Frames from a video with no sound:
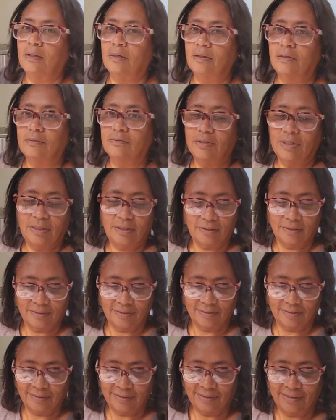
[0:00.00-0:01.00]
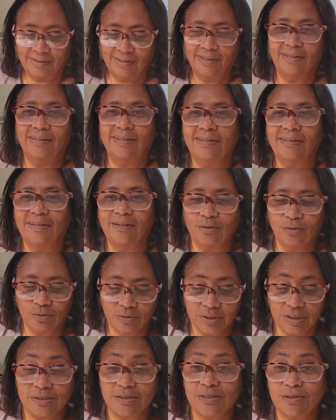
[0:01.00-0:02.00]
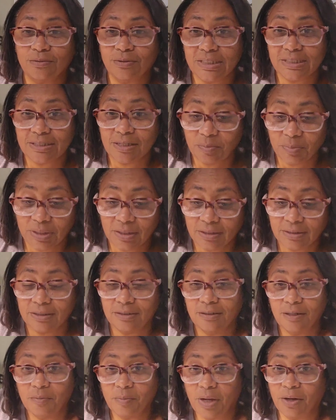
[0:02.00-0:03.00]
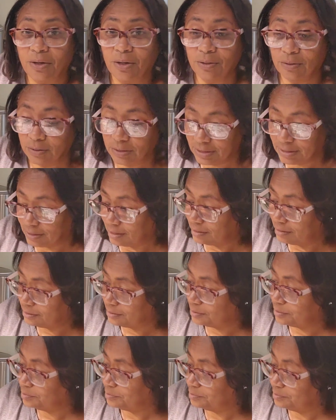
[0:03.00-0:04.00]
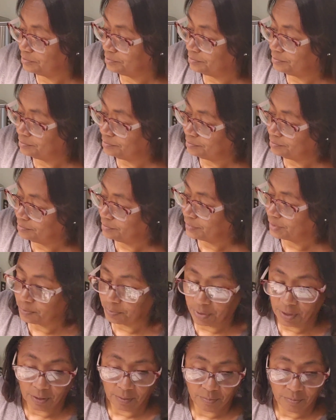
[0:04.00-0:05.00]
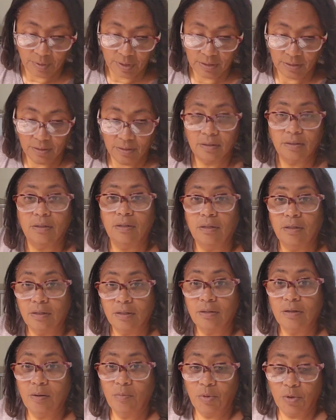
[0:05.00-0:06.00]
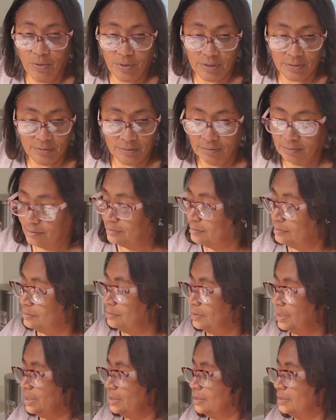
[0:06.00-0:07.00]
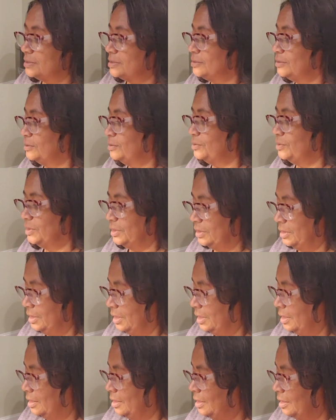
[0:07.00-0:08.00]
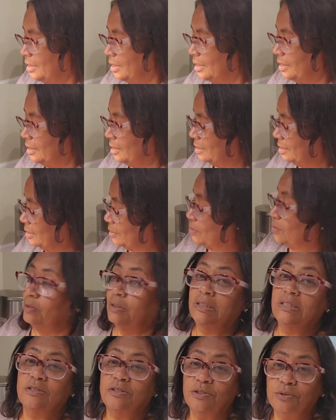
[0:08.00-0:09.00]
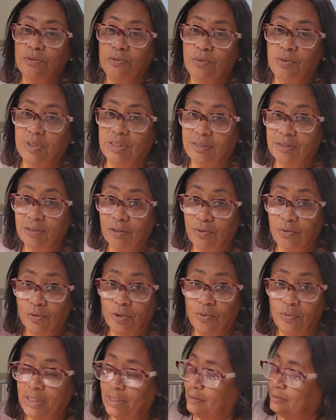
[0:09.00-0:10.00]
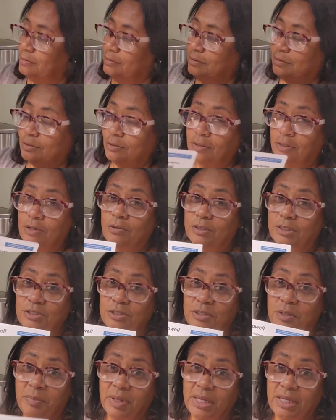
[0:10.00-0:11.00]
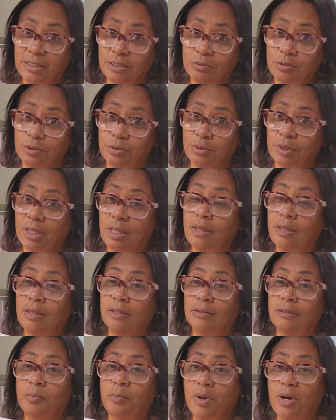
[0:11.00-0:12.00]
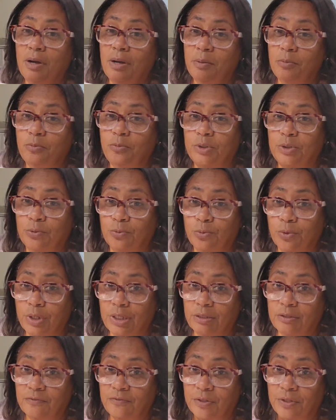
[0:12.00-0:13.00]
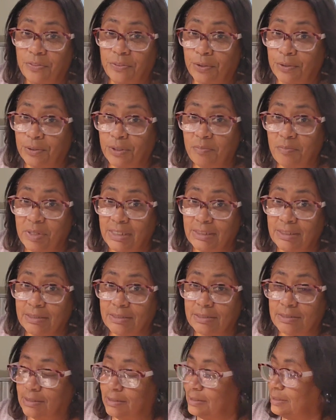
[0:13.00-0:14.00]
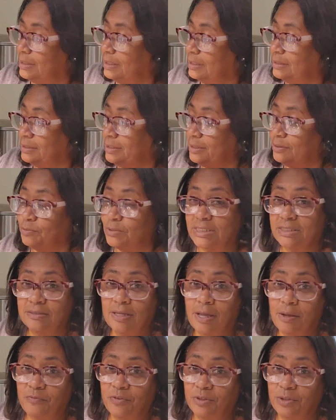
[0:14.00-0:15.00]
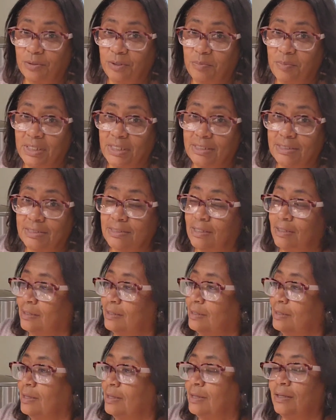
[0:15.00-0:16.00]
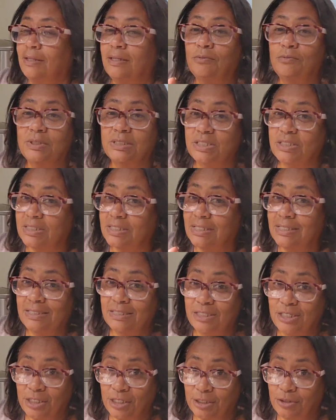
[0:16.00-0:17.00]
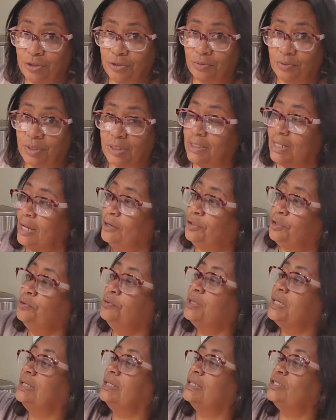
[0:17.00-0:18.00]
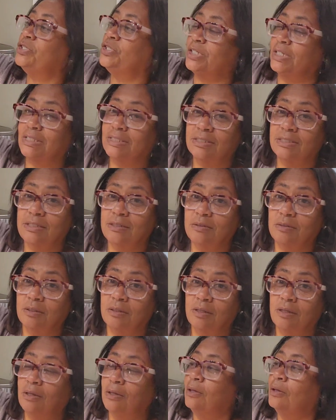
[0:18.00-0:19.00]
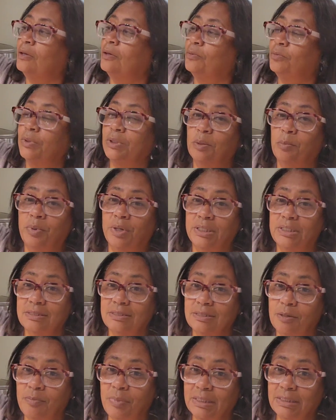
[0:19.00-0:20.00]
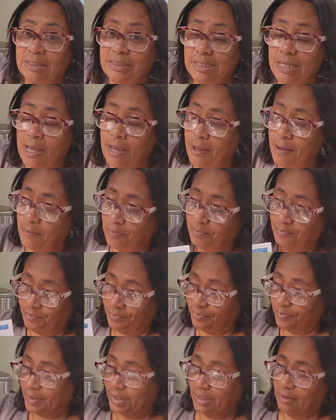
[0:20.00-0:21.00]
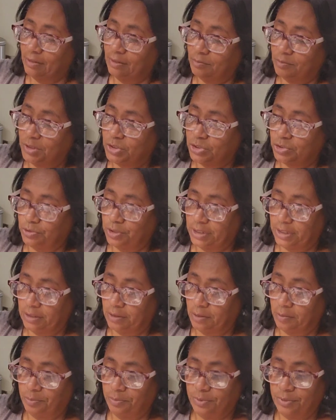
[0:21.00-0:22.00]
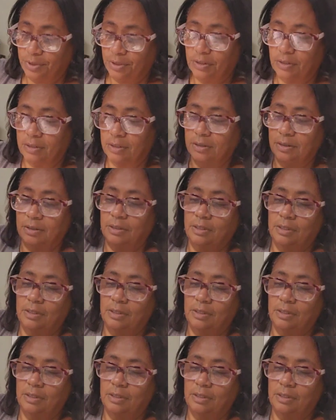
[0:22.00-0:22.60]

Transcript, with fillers: All right. Oh, and as soon as I plugged it up, I heard the um the pump. Come on. So uh, according to Growell, according to the manual, the pump will run for 30 minutes and it will stop for 30 minutes and it would just continue. Now you can adjust it with the buttons up at the top. Let me show you in the book.